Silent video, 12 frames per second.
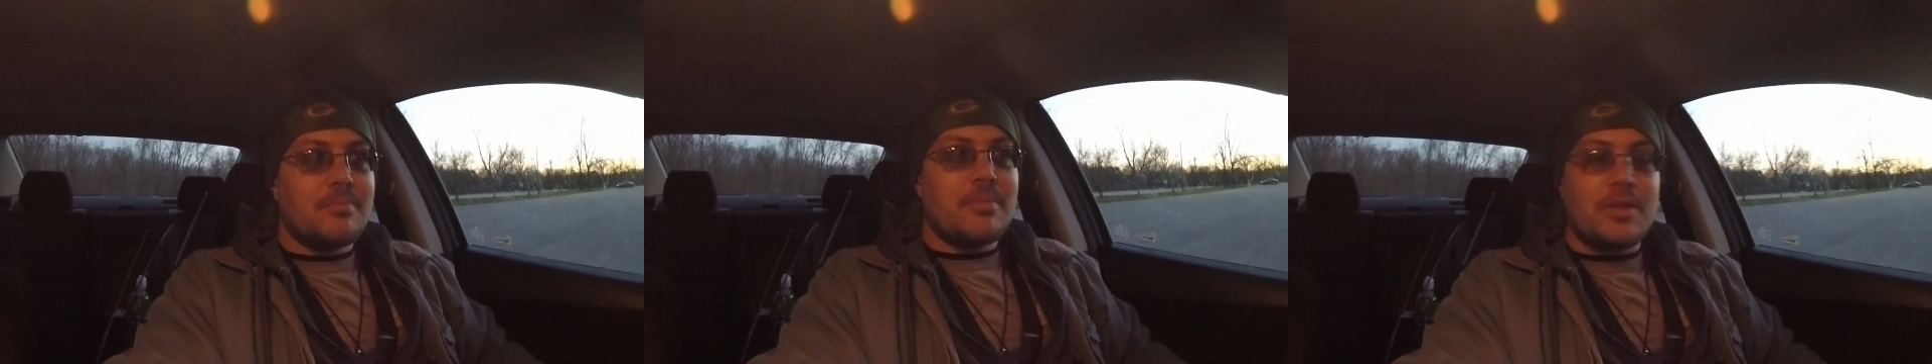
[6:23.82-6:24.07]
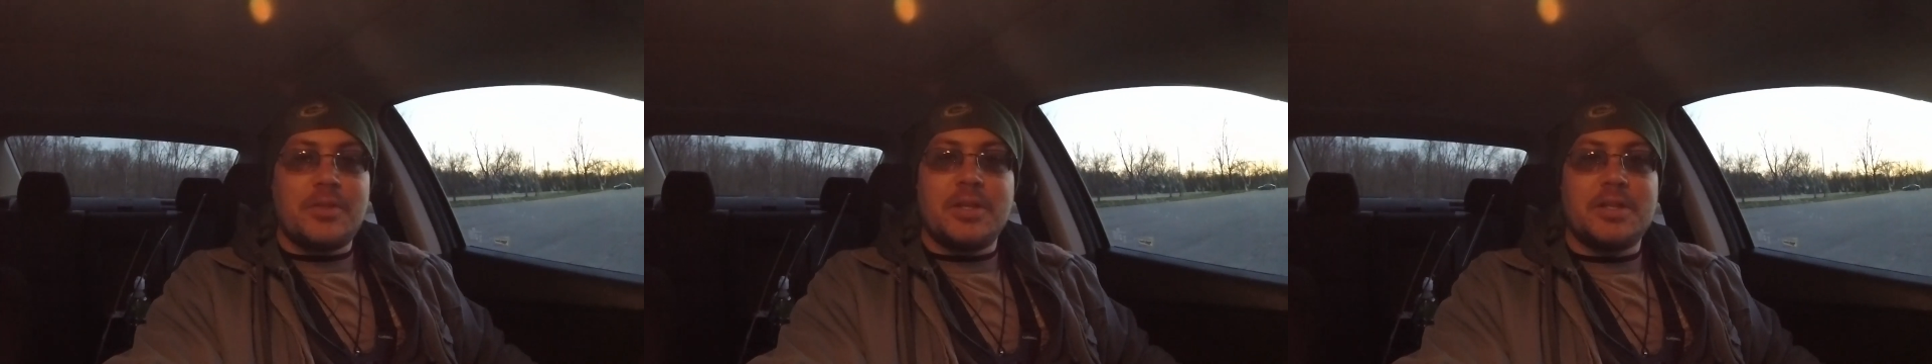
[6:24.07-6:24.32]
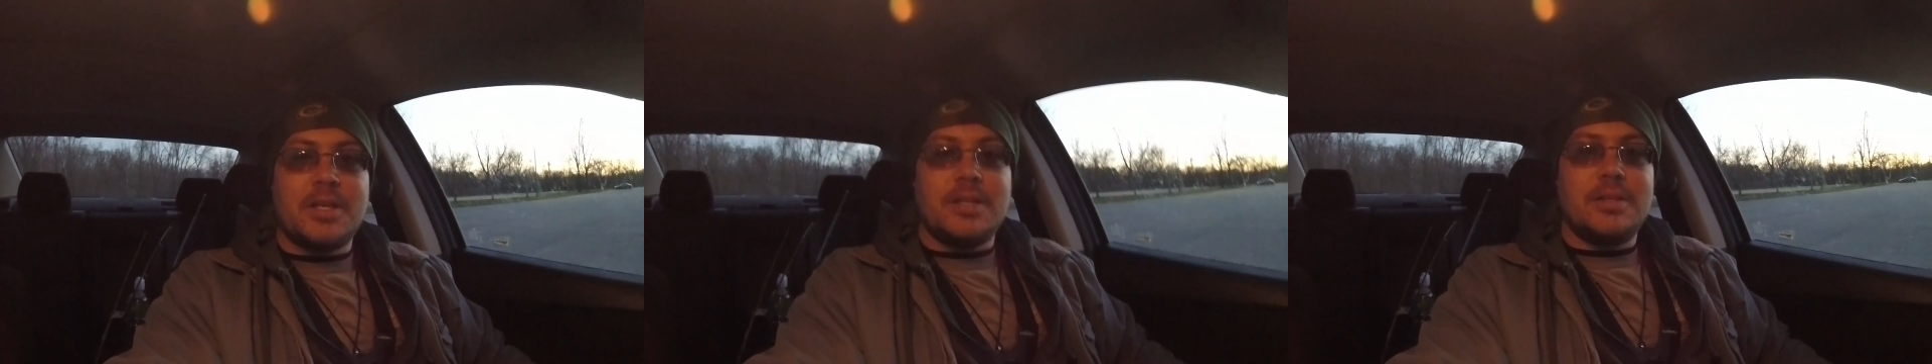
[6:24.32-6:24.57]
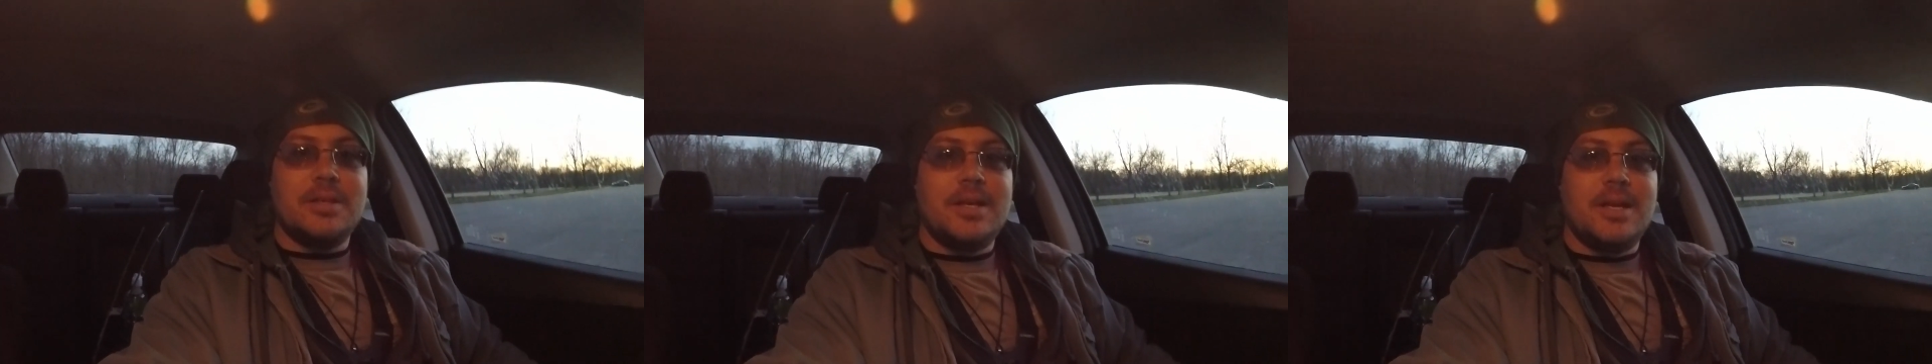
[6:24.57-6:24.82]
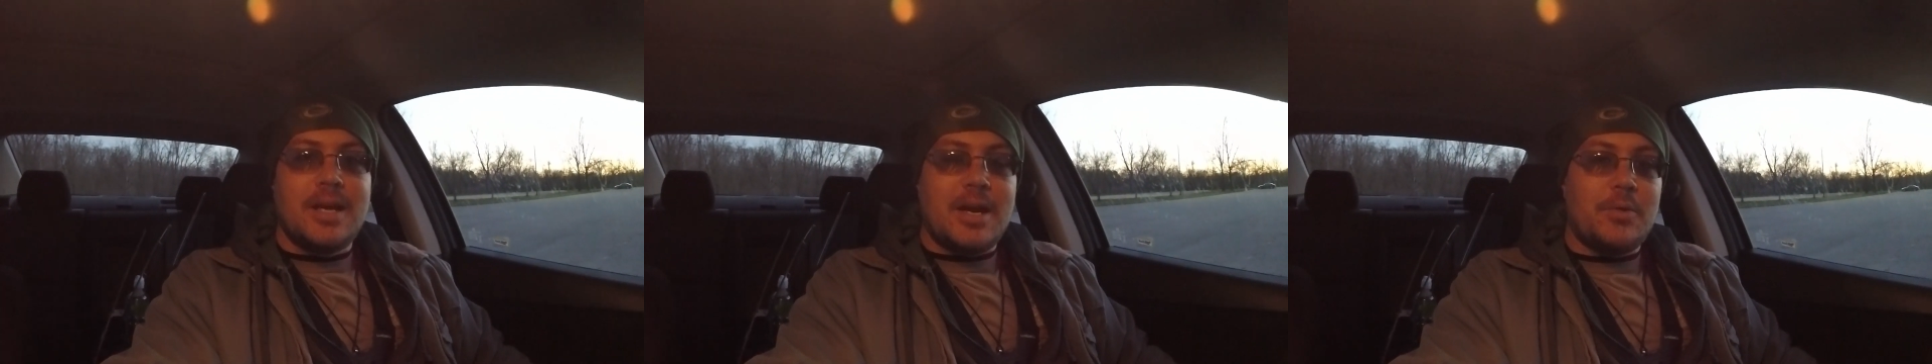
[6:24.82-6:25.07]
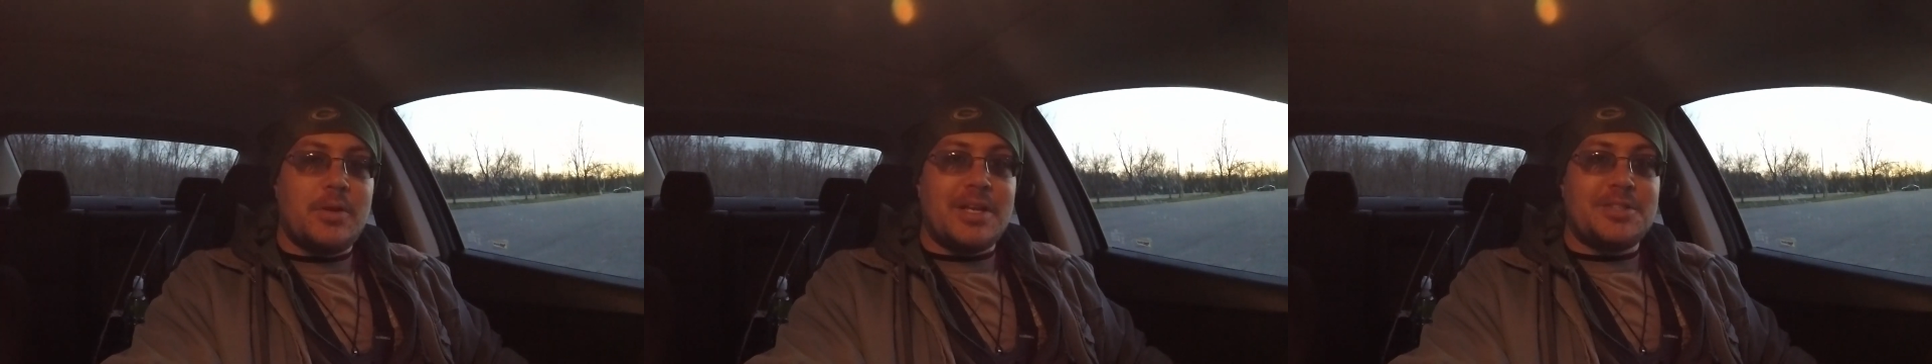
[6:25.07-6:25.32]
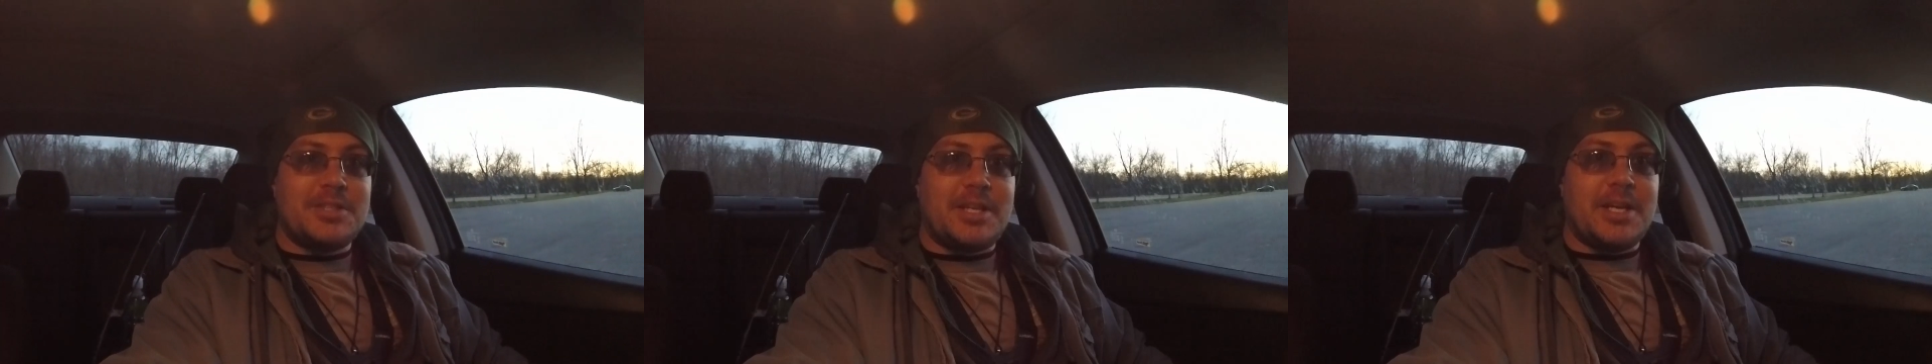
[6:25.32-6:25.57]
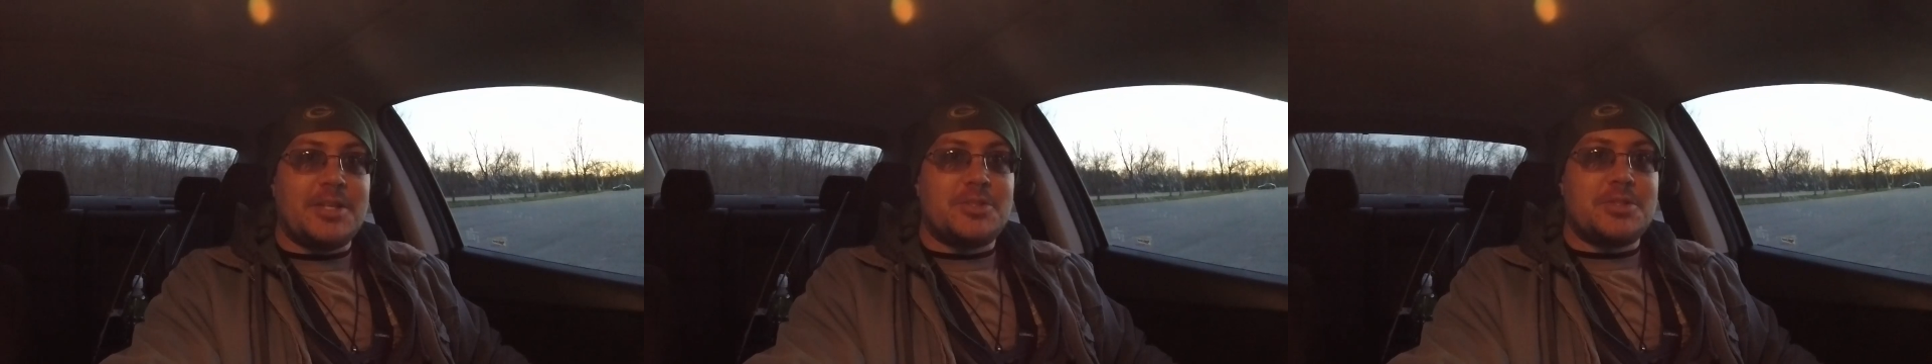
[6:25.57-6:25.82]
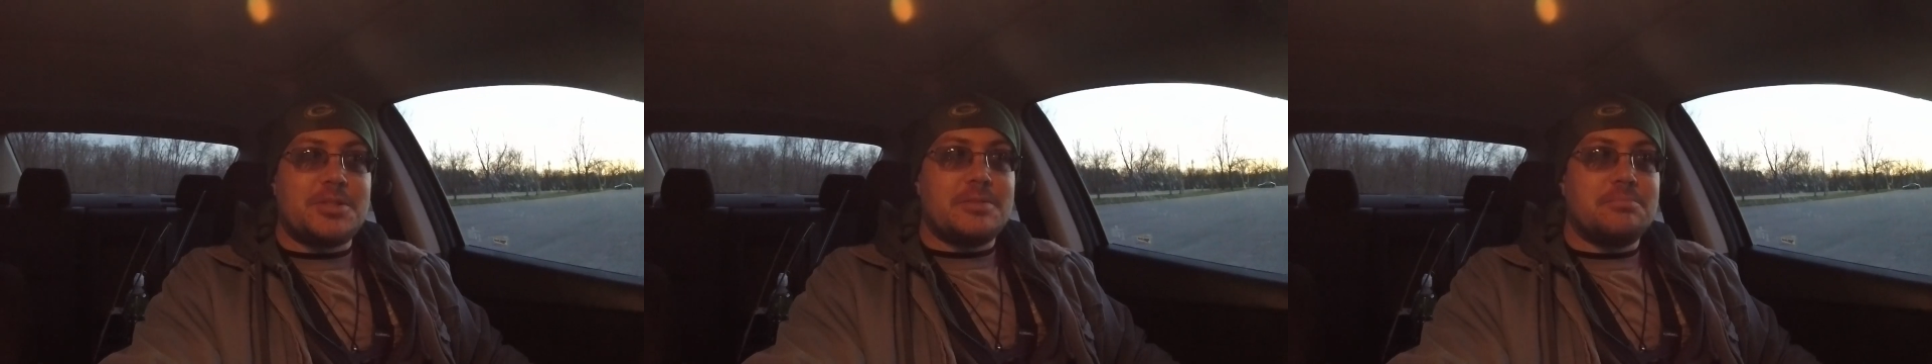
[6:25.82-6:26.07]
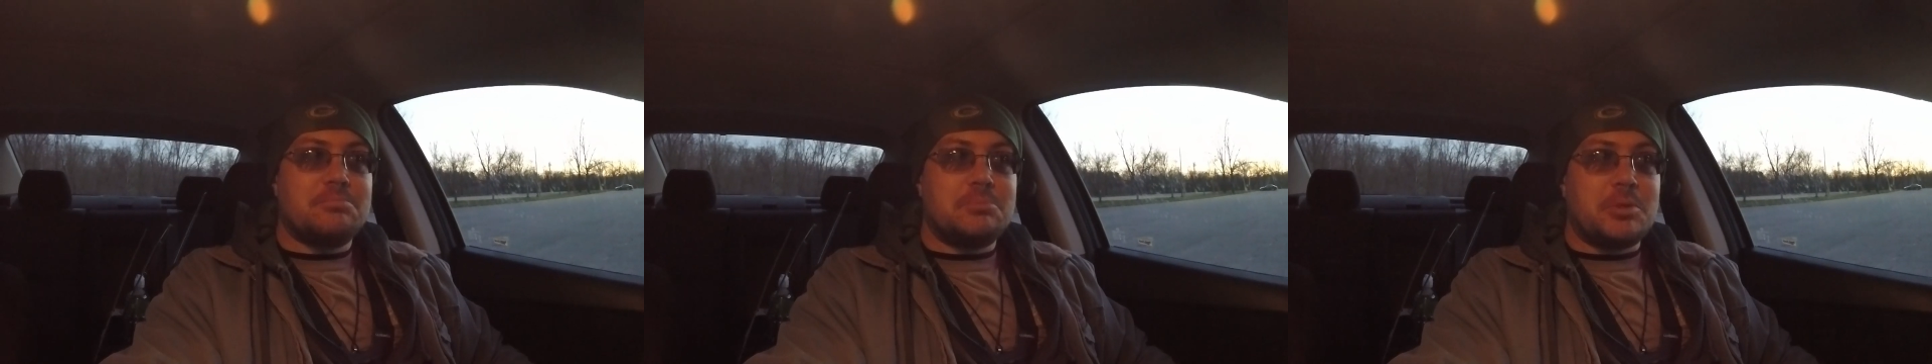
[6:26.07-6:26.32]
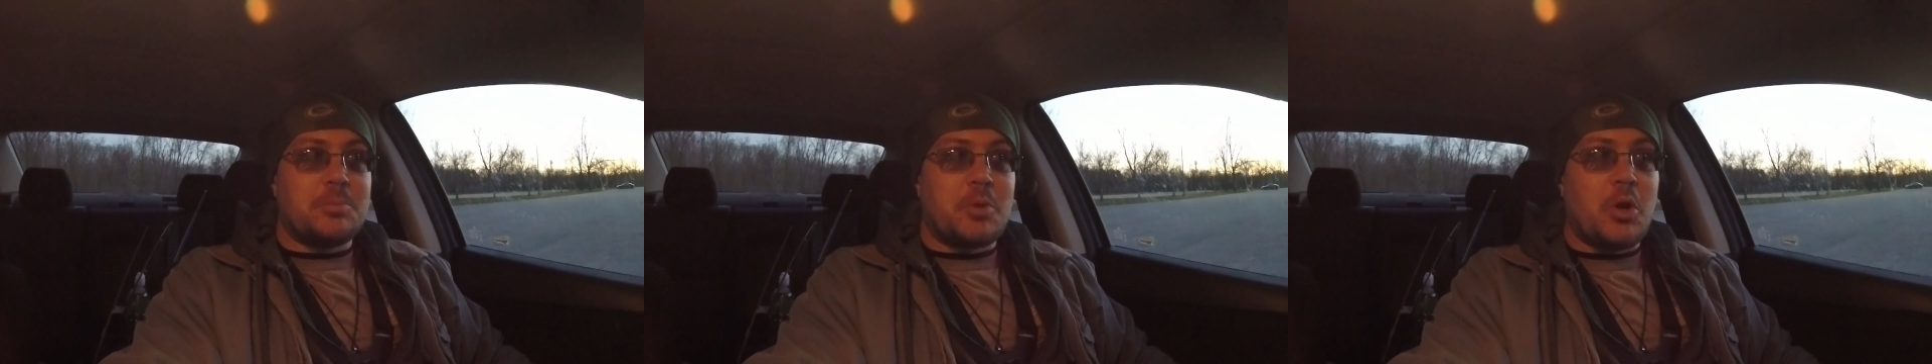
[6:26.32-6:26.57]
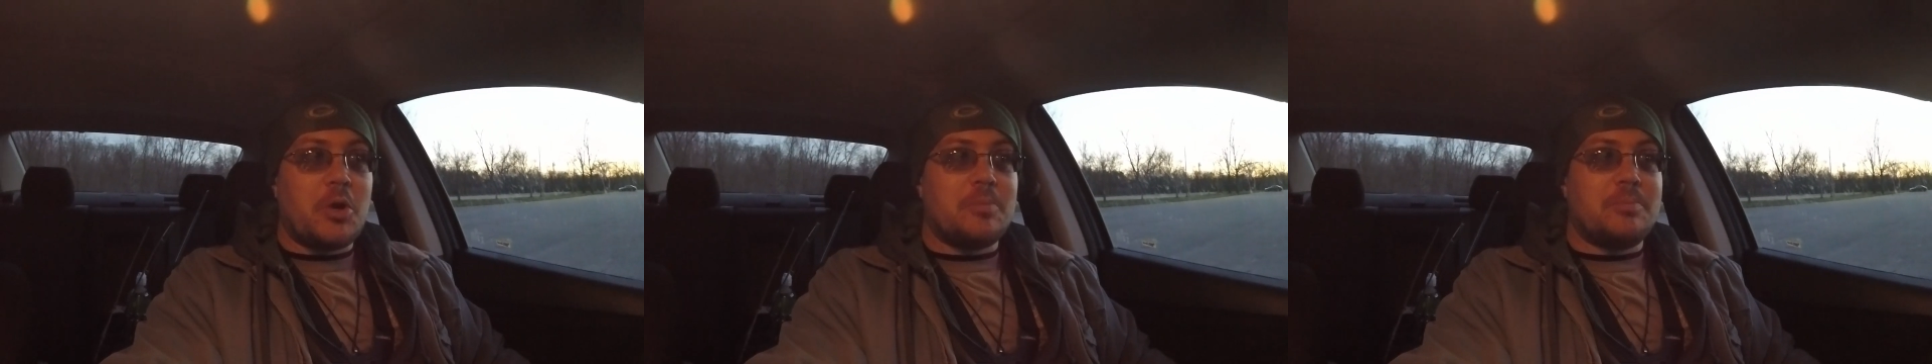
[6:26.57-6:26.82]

think that I would actually catch some carp.